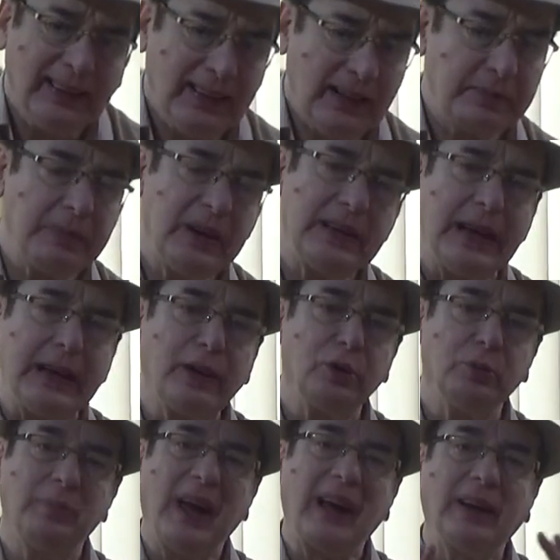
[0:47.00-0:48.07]
let me take
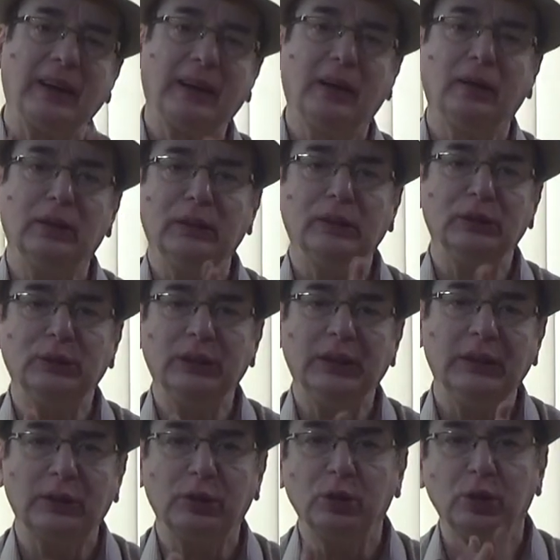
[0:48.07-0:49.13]
you back
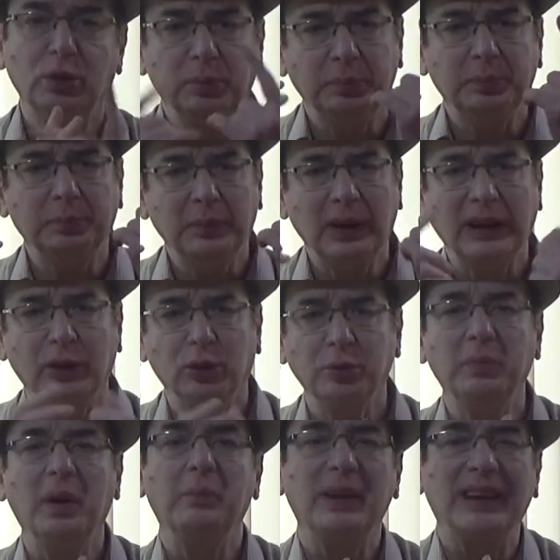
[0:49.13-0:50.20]
into my
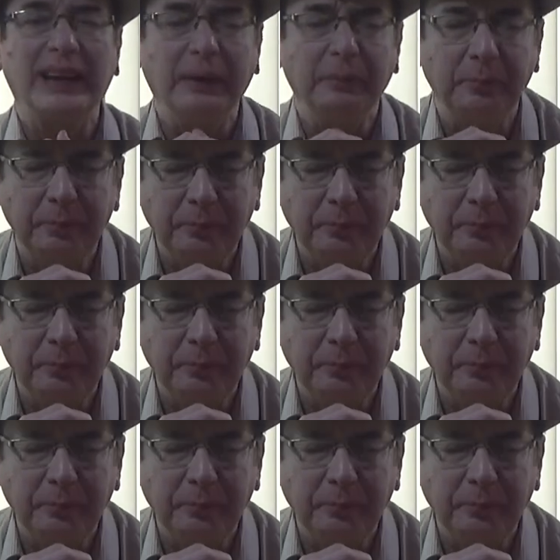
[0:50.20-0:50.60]
own memory.